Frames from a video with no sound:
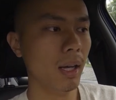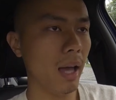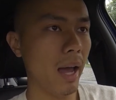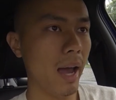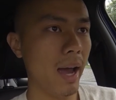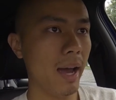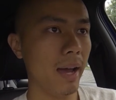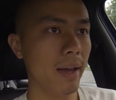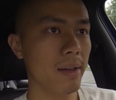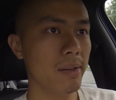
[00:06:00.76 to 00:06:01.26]

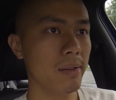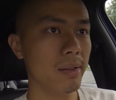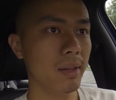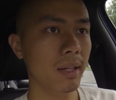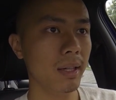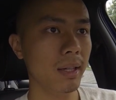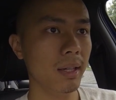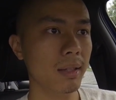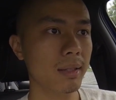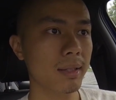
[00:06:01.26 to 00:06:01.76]
and
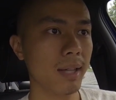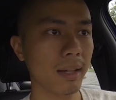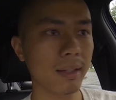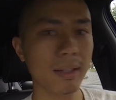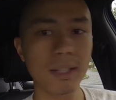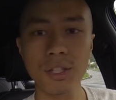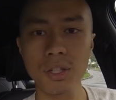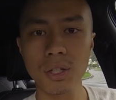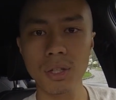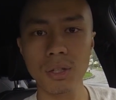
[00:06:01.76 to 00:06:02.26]
the
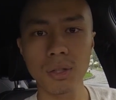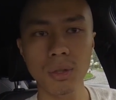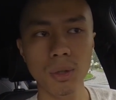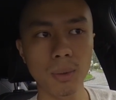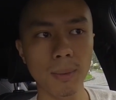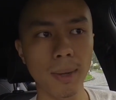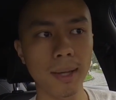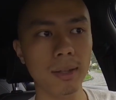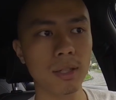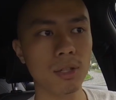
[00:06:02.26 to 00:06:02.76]
technician
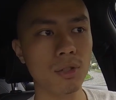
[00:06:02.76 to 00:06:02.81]
who went